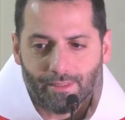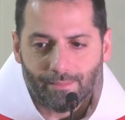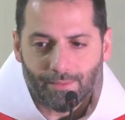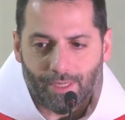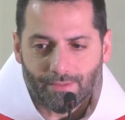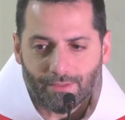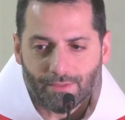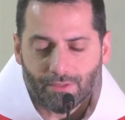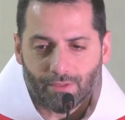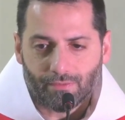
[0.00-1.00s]
the
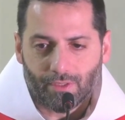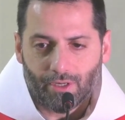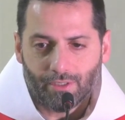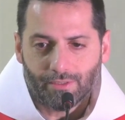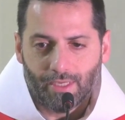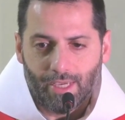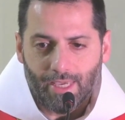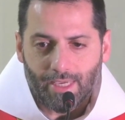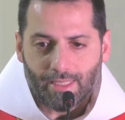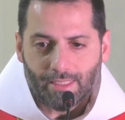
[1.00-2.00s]
presence of God
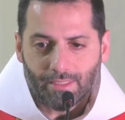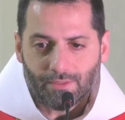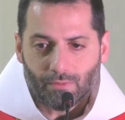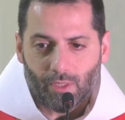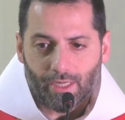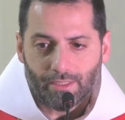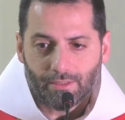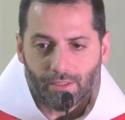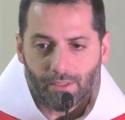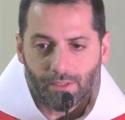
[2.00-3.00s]
in this
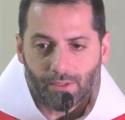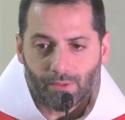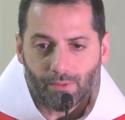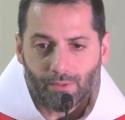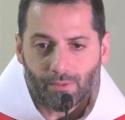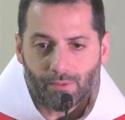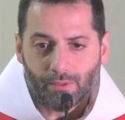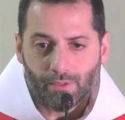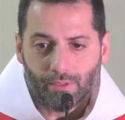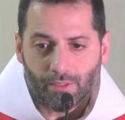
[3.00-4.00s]
world through
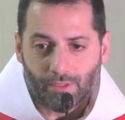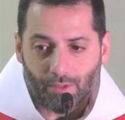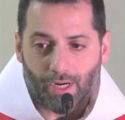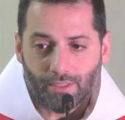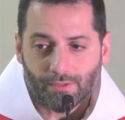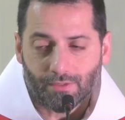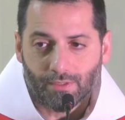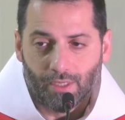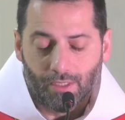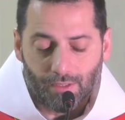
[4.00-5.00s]
Christ,
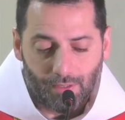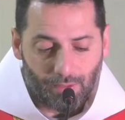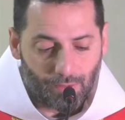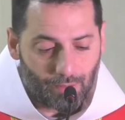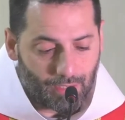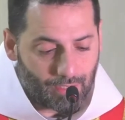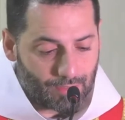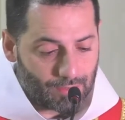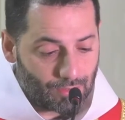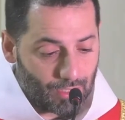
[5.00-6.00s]
through
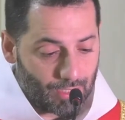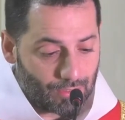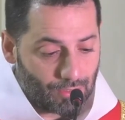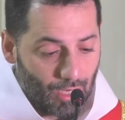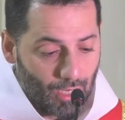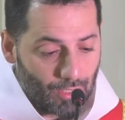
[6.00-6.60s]
His church.